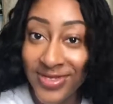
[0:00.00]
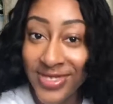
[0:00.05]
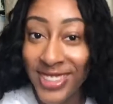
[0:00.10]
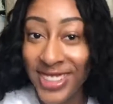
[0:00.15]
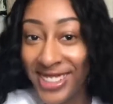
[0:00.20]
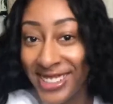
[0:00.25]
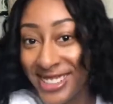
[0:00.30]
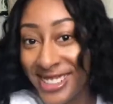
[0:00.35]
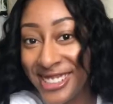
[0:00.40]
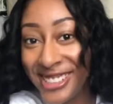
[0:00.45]

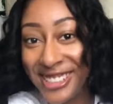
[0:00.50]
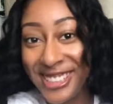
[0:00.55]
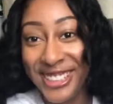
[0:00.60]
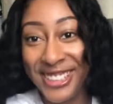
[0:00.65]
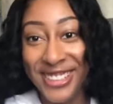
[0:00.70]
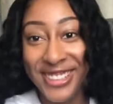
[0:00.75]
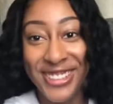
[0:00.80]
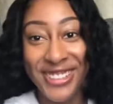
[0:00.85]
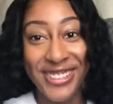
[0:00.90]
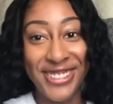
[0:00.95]
This is
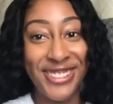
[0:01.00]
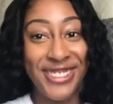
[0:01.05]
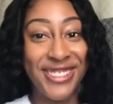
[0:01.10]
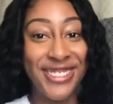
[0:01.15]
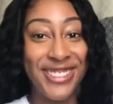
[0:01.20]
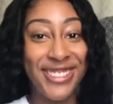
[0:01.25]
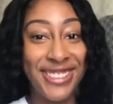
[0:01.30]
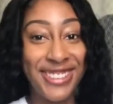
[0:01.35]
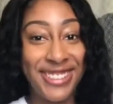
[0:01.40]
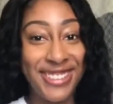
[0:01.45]
cute.
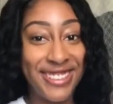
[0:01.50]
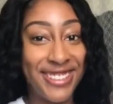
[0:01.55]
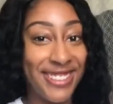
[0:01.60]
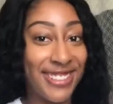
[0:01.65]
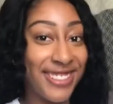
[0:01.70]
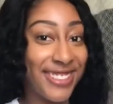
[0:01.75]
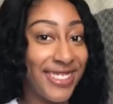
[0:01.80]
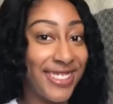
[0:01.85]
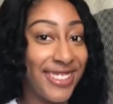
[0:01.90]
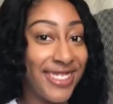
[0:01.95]

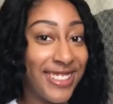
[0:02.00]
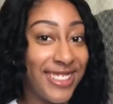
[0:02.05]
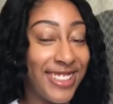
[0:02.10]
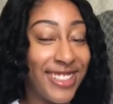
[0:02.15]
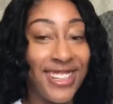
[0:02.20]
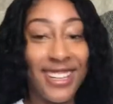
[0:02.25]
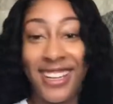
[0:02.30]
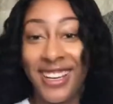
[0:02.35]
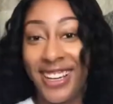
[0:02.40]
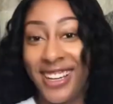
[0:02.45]

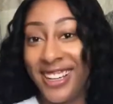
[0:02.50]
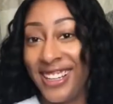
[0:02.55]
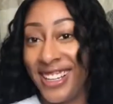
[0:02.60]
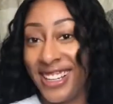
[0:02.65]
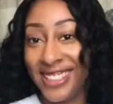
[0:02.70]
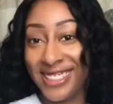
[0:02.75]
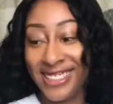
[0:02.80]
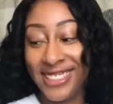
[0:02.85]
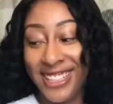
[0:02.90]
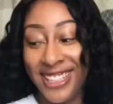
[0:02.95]
I
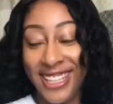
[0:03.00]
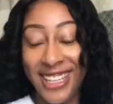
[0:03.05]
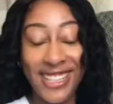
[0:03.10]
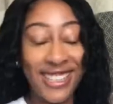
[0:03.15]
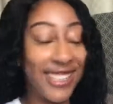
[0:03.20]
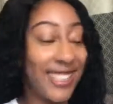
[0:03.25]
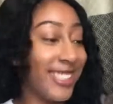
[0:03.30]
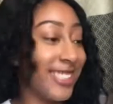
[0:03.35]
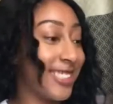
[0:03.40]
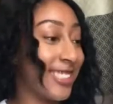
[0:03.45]
actually like
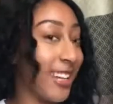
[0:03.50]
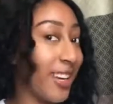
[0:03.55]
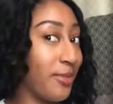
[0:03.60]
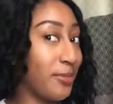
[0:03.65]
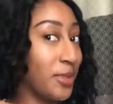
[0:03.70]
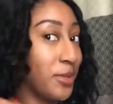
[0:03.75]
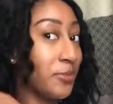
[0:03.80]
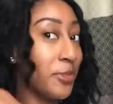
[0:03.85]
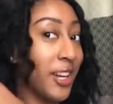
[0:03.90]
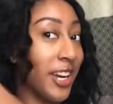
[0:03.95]
this. I'm
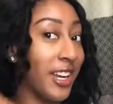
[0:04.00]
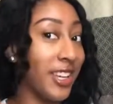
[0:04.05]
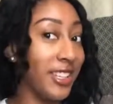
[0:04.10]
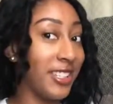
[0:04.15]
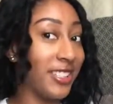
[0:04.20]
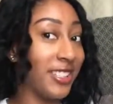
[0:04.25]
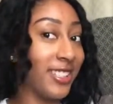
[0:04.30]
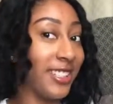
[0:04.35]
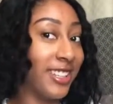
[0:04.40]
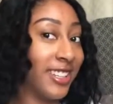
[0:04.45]

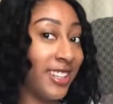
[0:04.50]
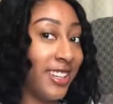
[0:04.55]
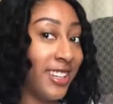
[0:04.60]
surprised.